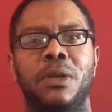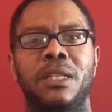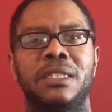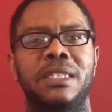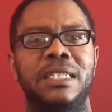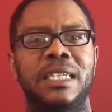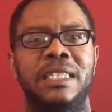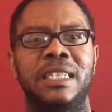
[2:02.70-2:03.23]

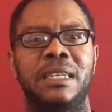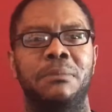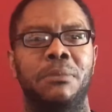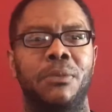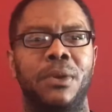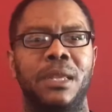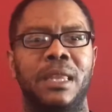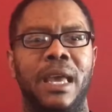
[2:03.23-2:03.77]
Willis just didn't
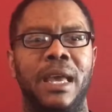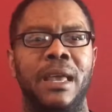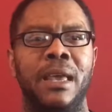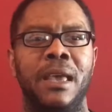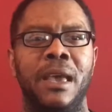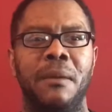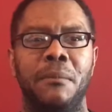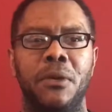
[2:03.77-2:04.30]
bring that.
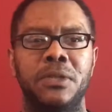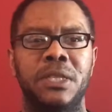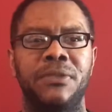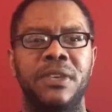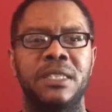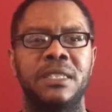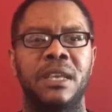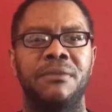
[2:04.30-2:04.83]
Most of
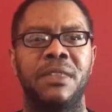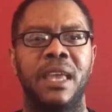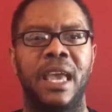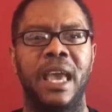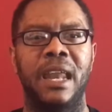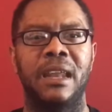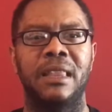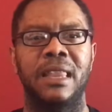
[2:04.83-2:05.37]
his stuff they
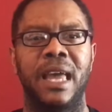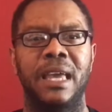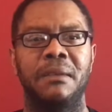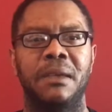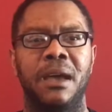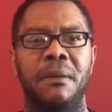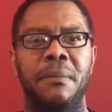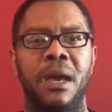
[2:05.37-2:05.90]
had a
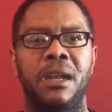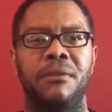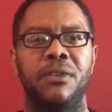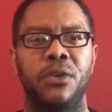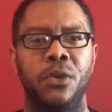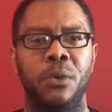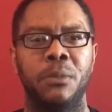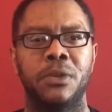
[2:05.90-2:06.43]
light amount of
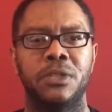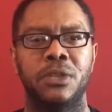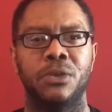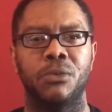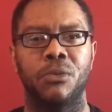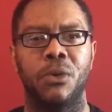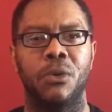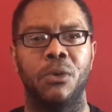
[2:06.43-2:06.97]
humor to
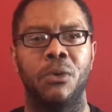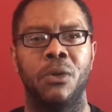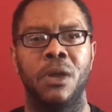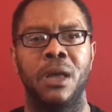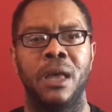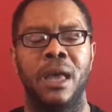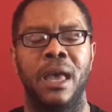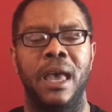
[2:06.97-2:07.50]
the role,
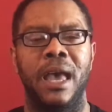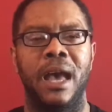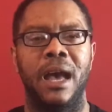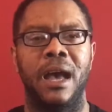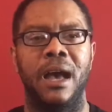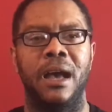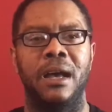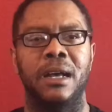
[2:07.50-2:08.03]

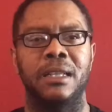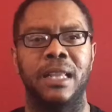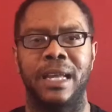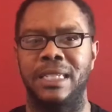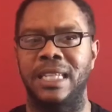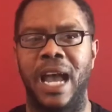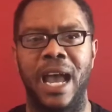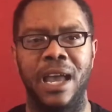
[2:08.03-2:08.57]
uh,
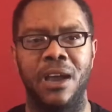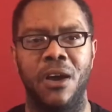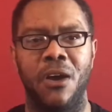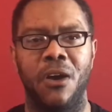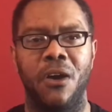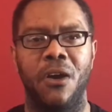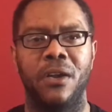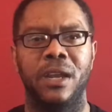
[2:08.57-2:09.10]
like Die
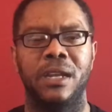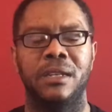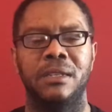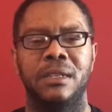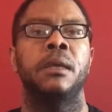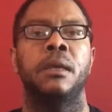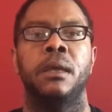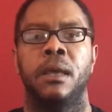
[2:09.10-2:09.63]
Hard and
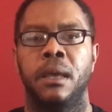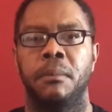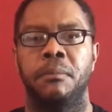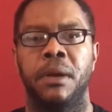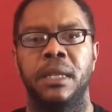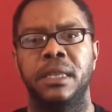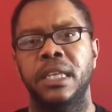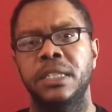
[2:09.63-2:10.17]

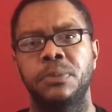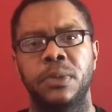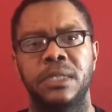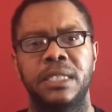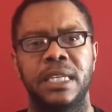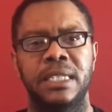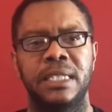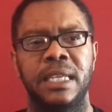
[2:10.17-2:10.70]
but this
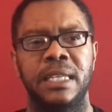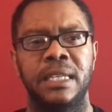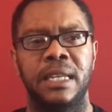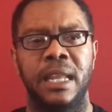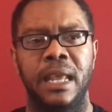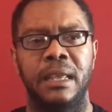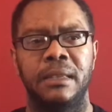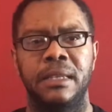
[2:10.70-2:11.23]
one just
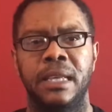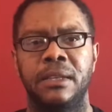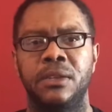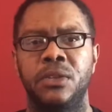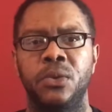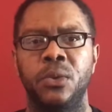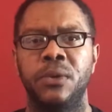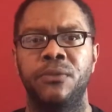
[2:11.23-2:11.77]
didn't
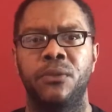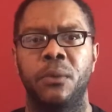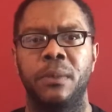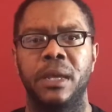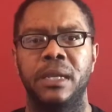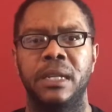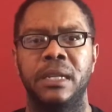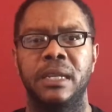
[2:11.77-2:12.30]
didn't do it for
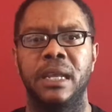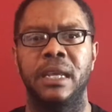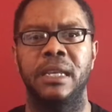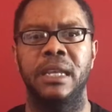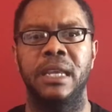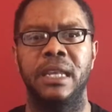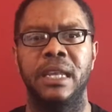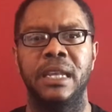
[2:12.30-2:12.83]
me. It didn't
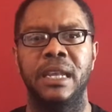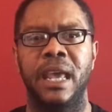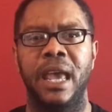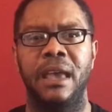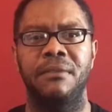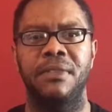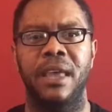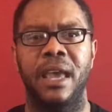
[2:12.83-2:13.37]
it, he didn't
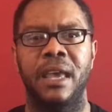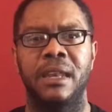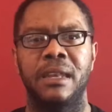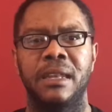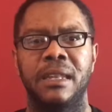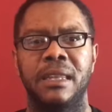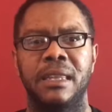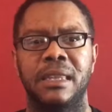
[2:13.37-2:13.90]
have that